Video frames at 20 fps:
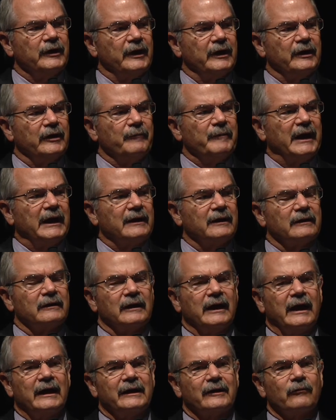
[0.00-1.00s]
in the
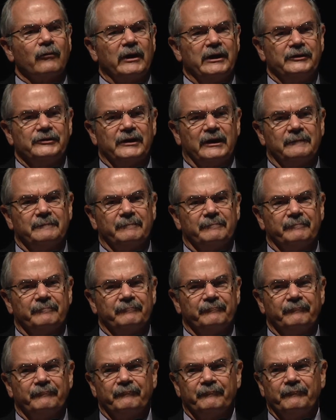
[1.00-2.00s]
Mid-Atlantic region,
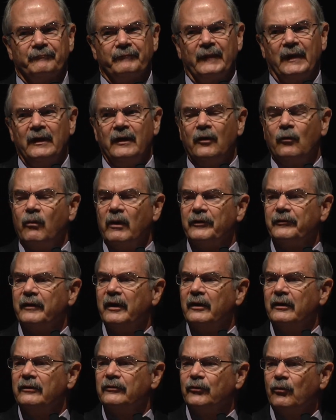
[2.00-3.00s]
with
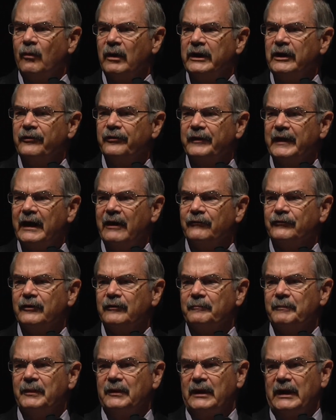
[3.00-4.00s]
20,000
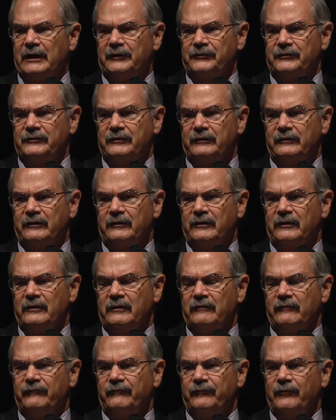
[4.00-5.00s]
plus
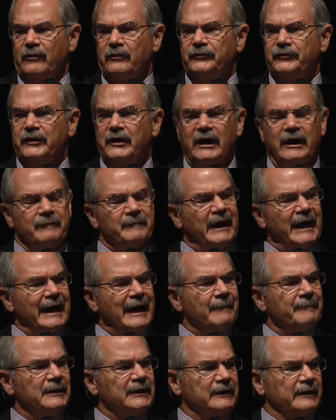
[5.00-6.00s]
first-time
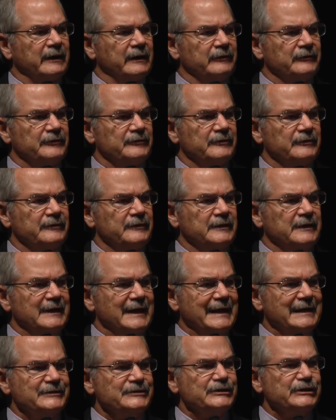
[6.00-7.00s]
applicants
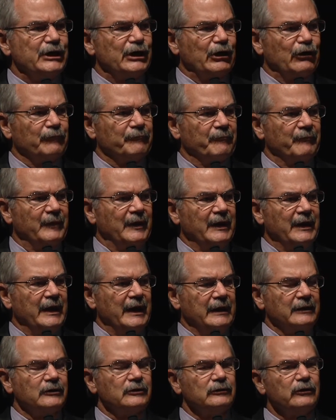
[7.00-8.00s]
each year,
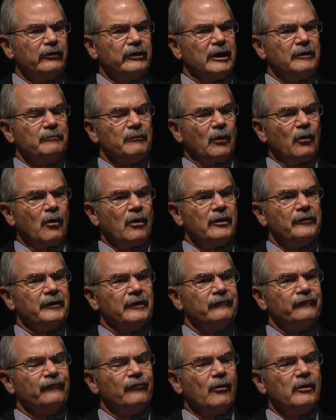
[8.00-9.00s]
including more
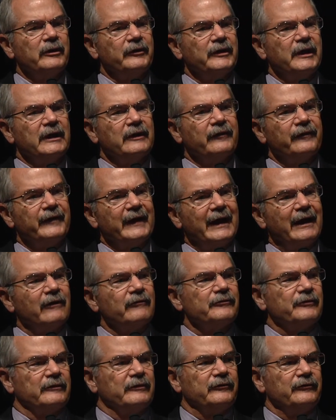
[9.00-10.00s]
than
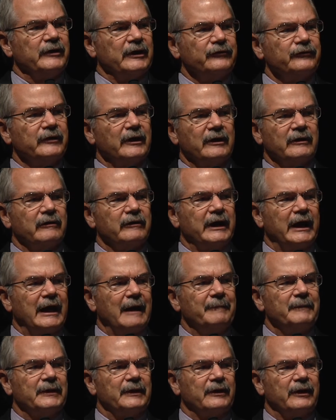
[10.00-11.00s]
14,600
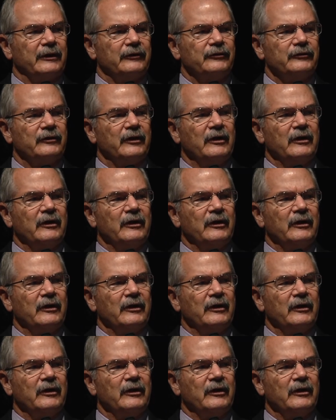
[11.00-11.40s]
applicants